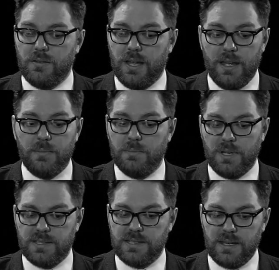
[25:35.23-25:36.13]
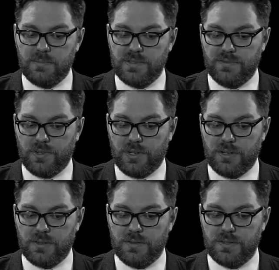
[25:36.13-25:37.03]
him, it seems,
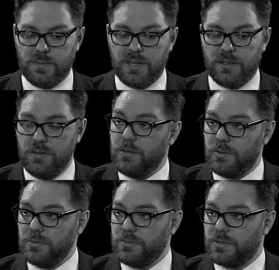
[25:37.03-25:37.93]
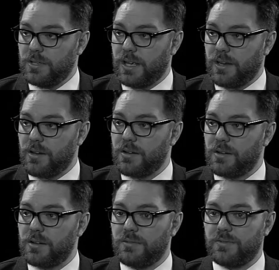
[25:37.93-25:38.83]
for something new, and
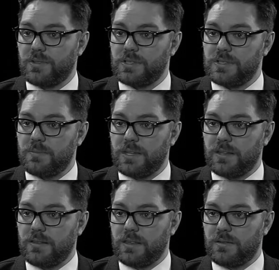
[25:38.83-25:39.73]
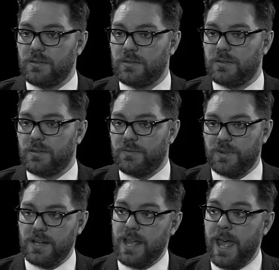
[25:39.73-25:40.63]
her for something that her
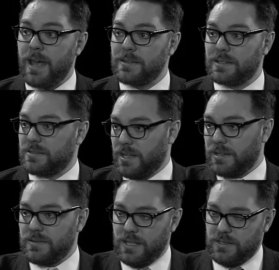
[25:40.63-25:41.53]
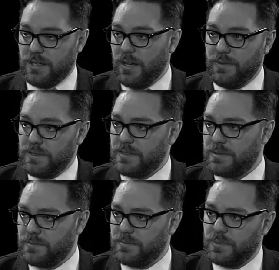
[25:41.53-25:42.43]
friend has, because like you said, she
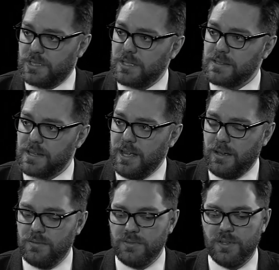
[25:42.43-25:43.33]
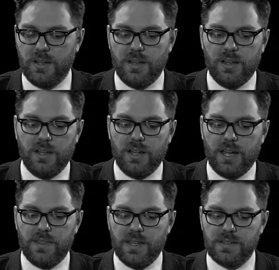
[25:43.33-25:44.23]
covets what she doesn't have.
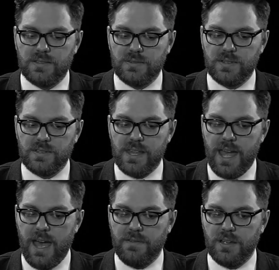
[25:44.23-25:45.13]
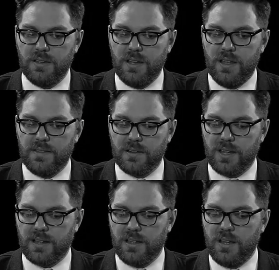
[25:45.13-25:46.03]
And then as soon as they have it, they're
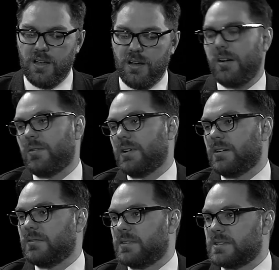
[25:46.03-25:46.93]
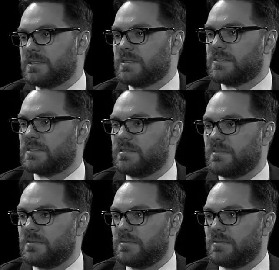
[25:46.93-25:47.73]
like, oh, well, this is